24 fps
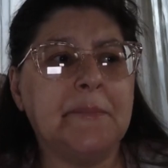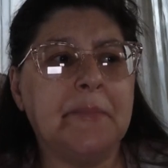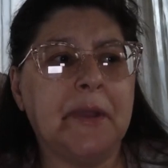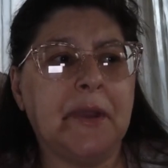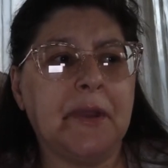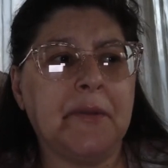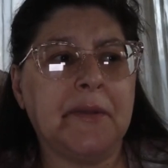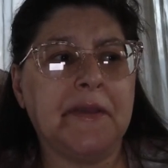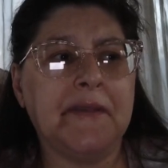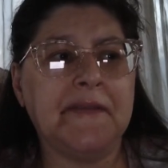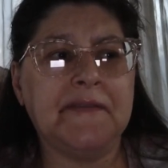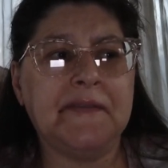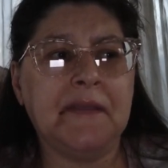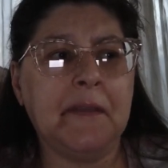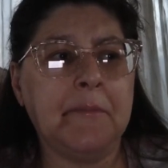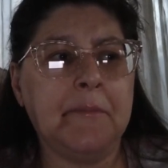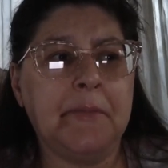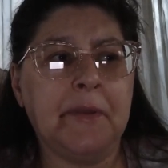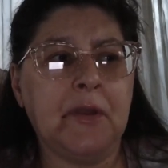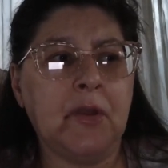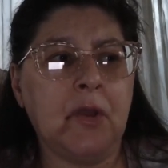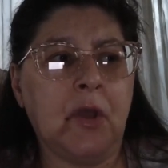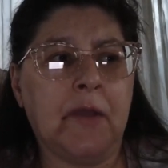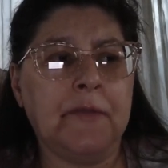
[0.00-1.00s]
a berry scent,
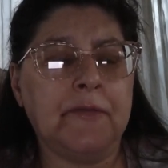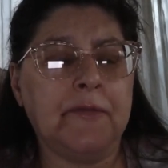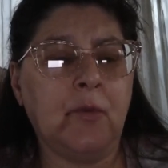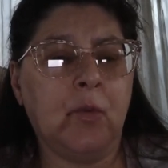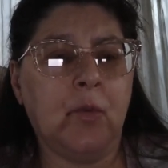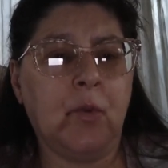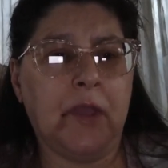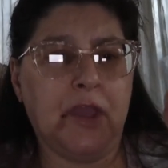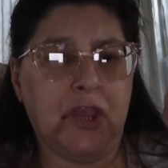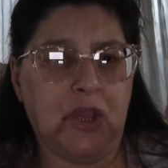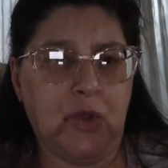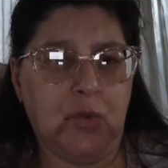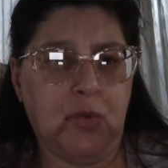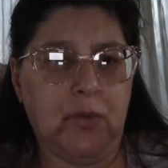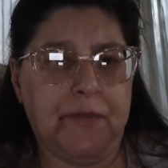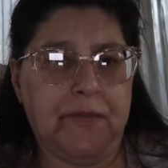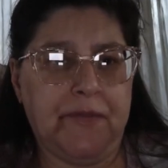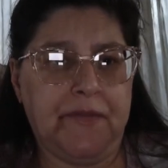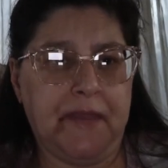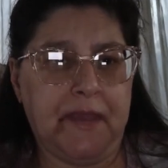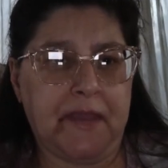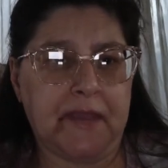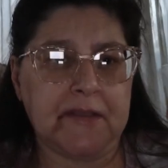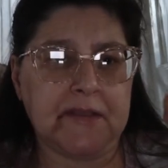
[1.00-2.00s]
but not the way you
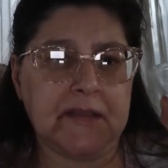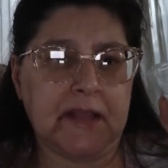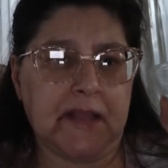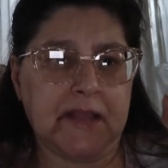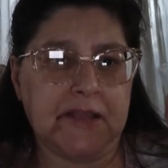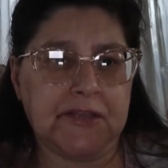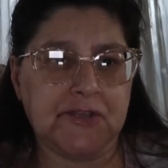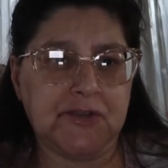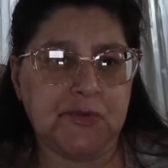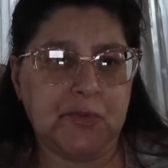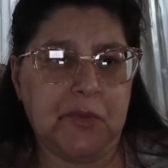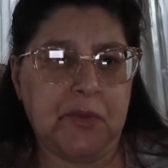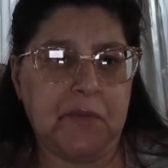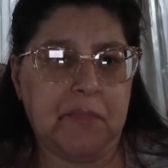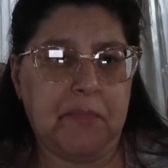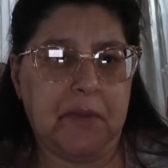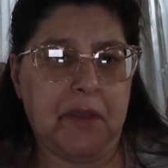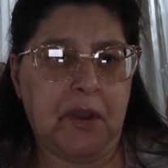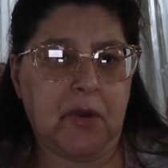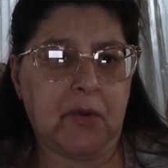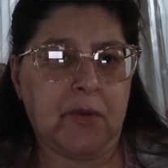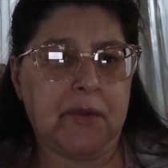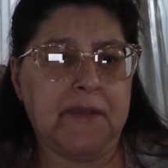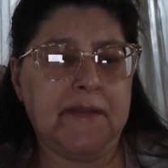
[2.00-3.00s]
would think, like sweet
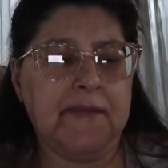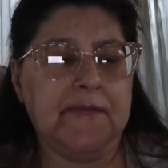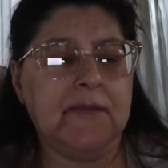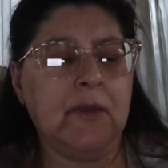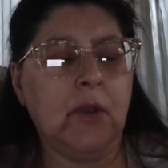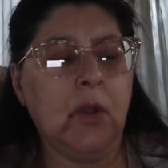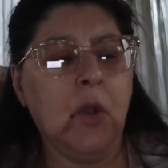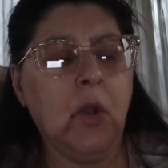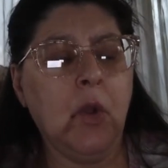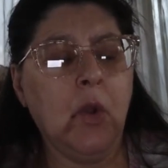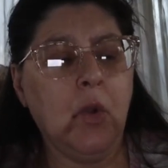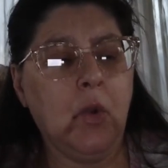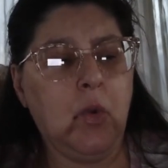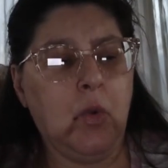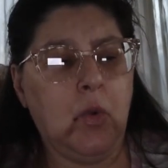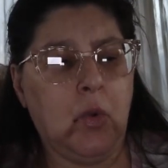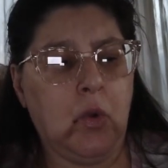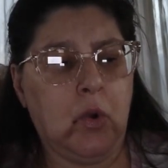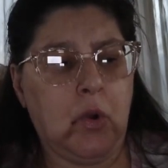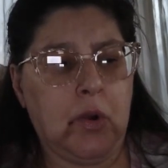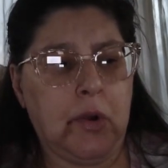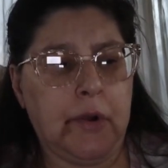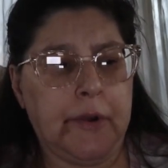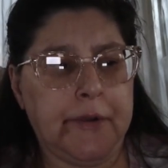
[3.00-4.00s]
berries
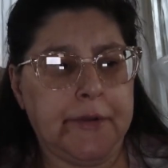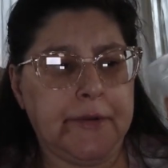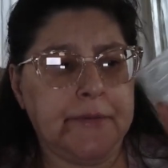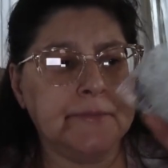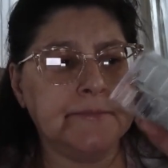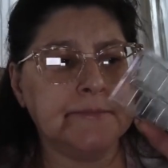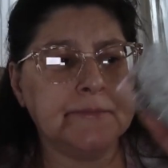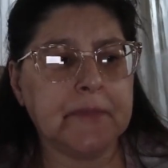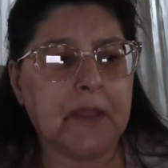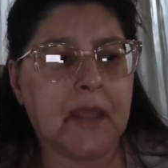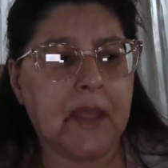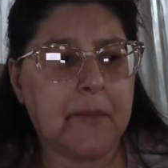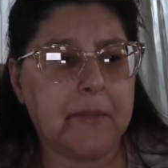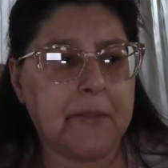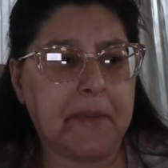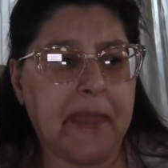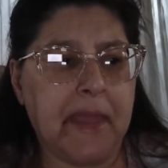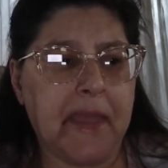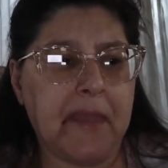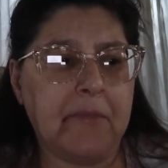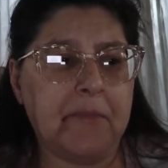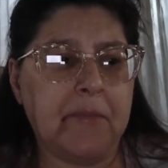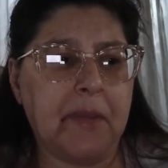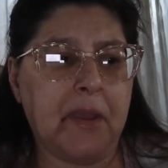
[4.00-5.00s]
or
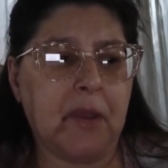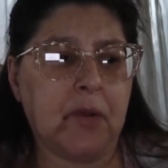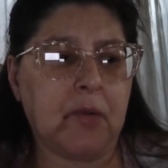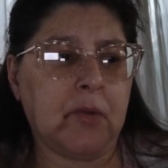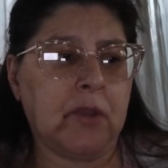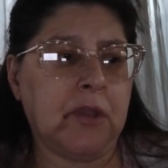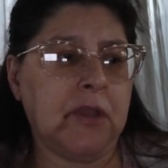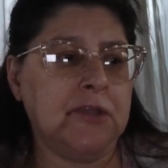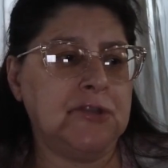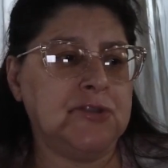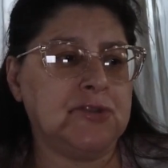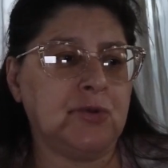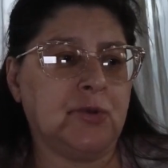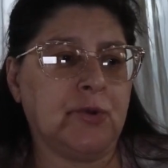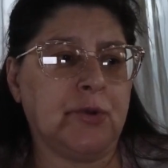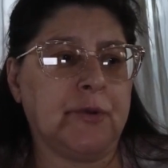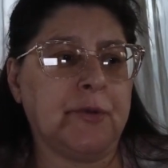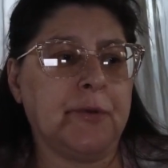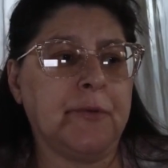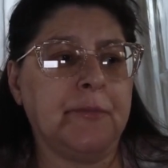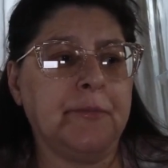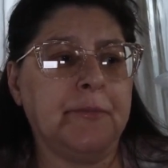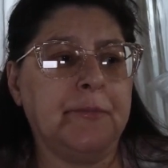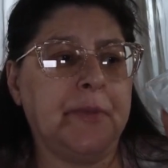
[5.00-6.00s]
cupcake berries
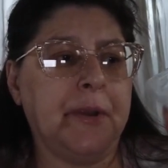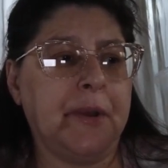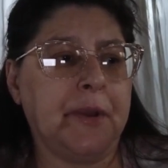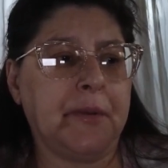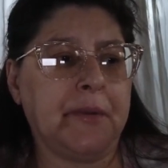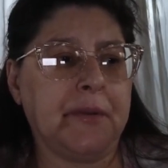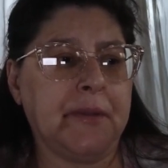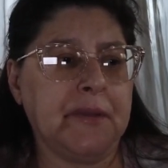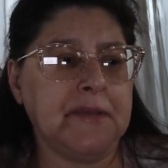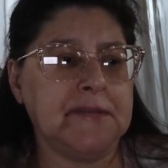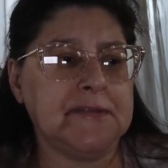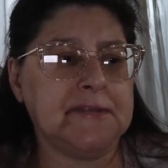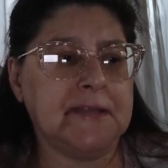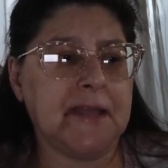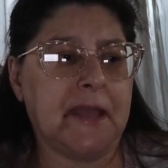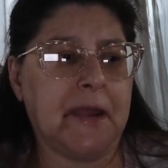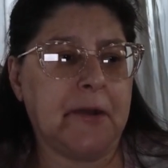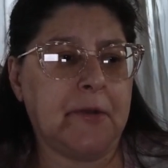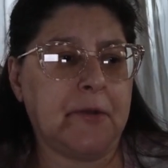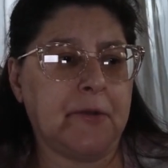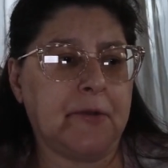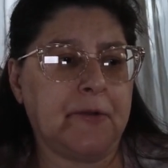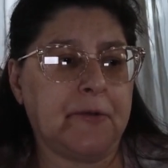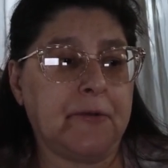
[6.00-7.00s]
or berries
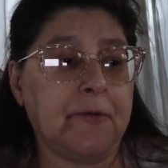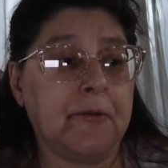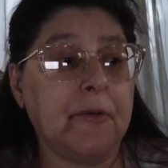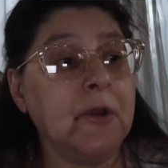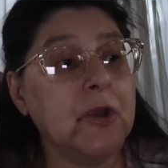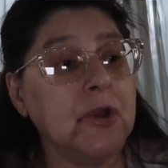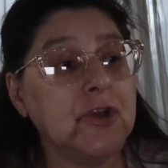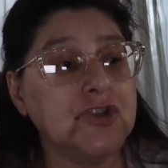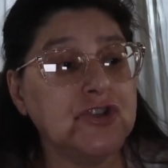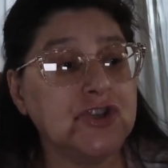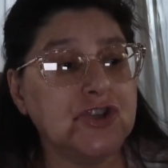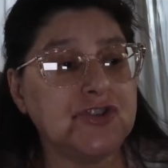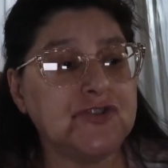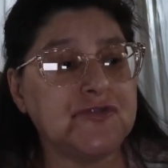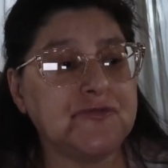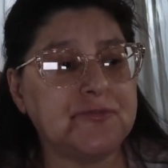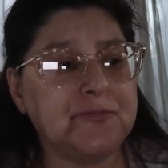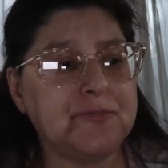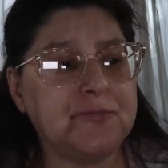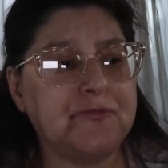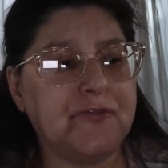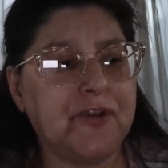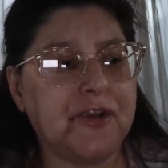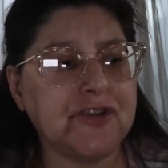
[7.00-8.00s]
that are just
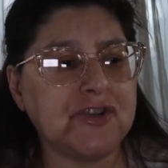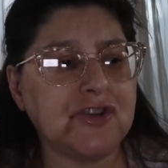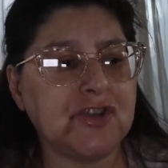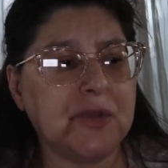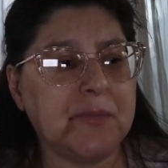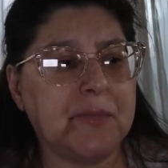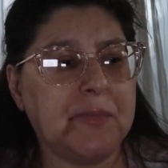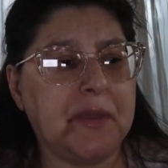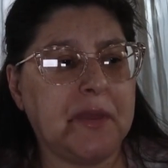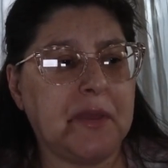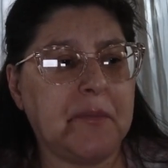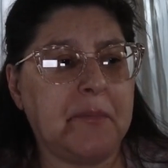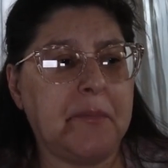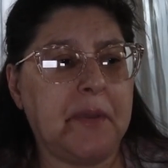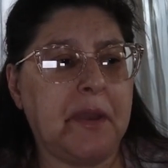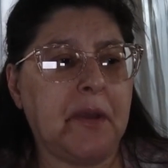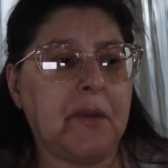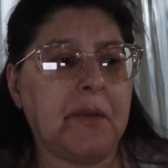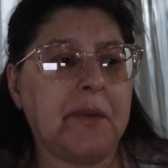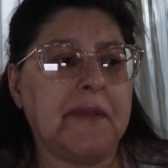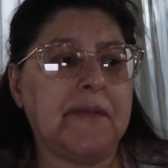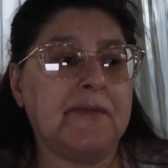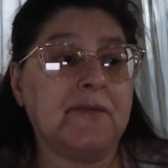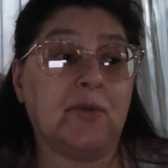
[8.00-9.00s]
freshly picked
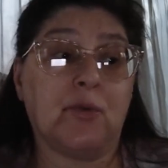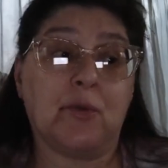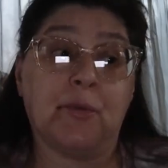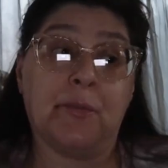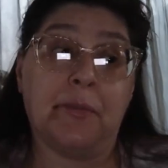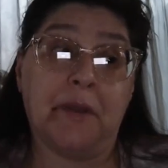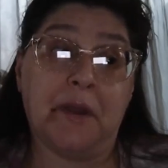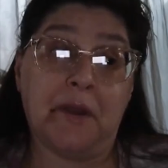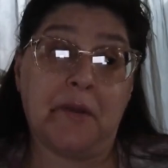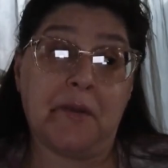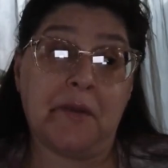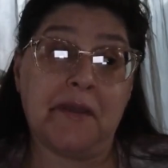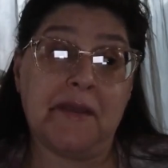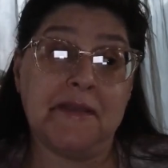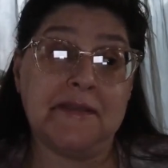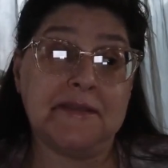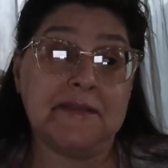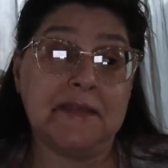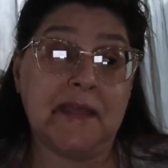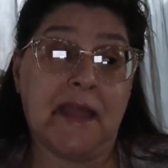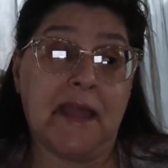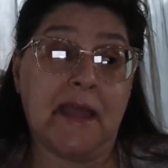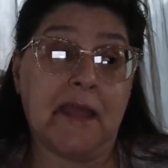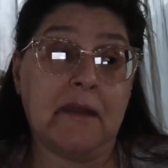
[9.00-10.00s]
berries or
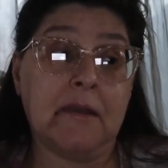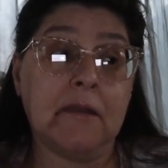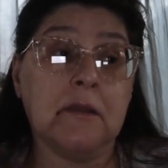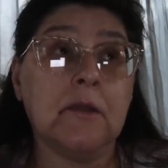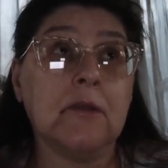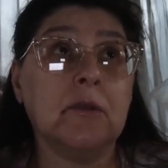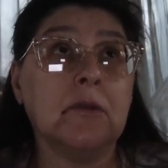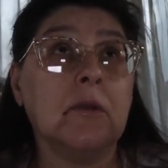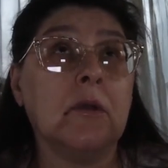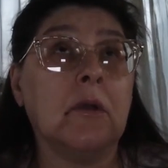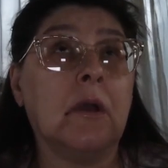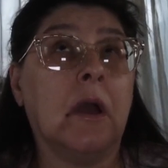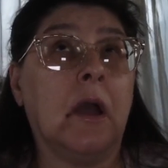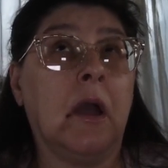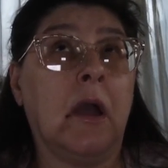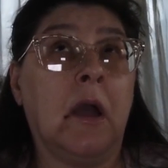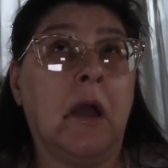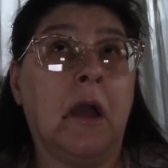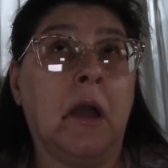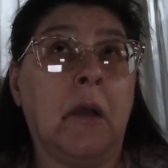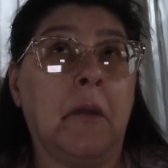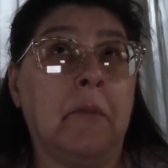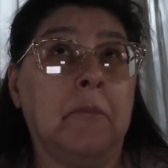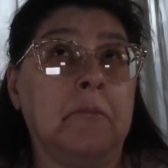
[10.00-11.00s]
berries that
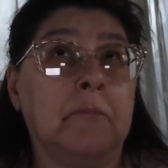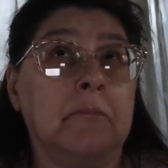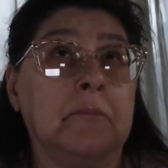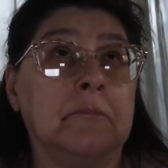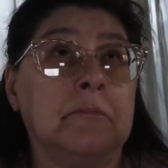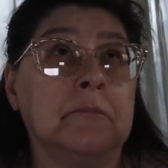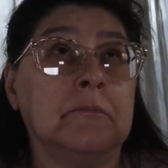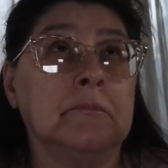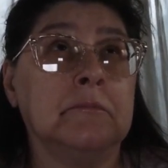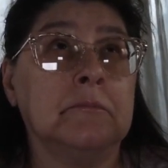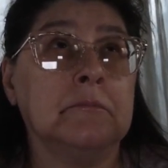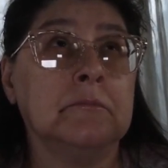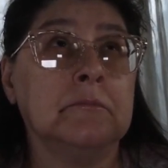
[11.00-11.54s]
um,